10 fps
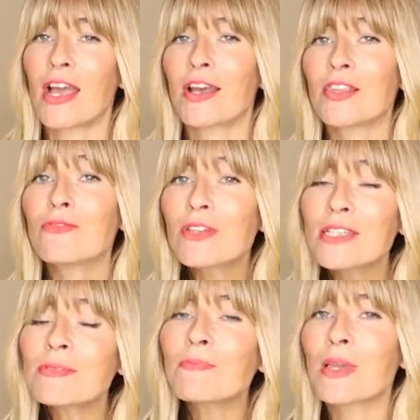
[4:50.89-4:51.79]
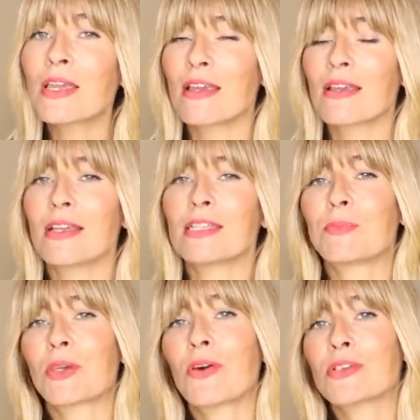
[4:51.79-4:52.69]
And the reason being is
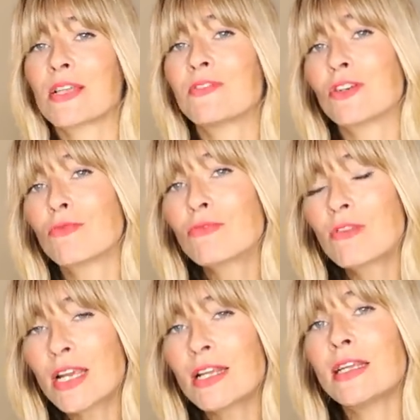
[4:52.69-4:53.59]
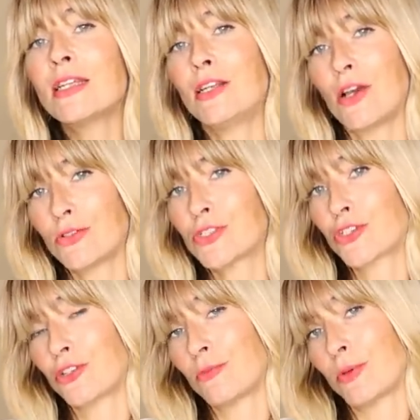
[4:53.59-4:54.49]
because they've done a really low
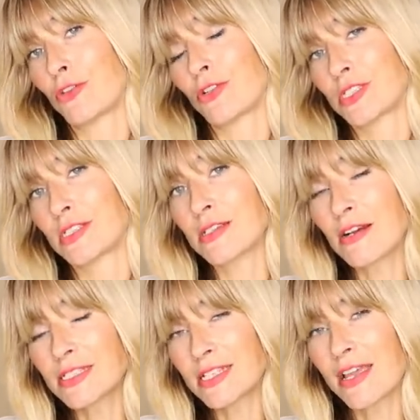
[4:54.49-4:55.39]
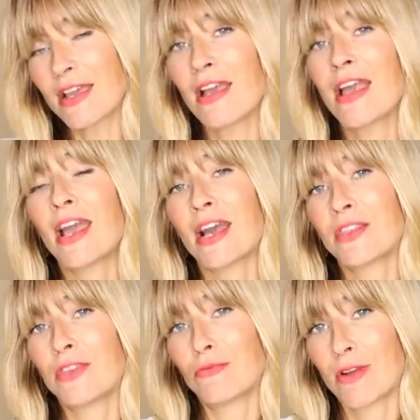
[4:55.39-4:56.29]
scoop across the sides here and
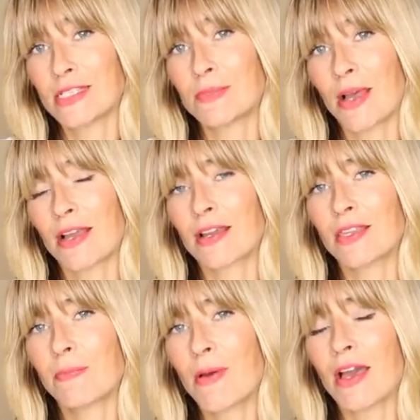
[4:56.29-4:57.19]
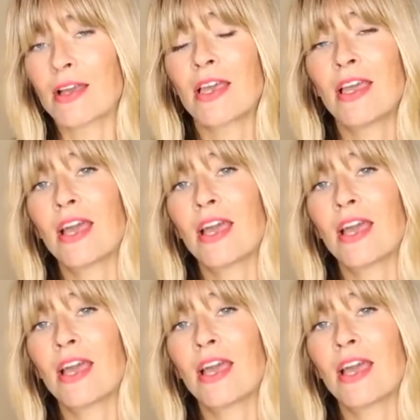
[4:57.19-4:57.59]
then the racer back at the back.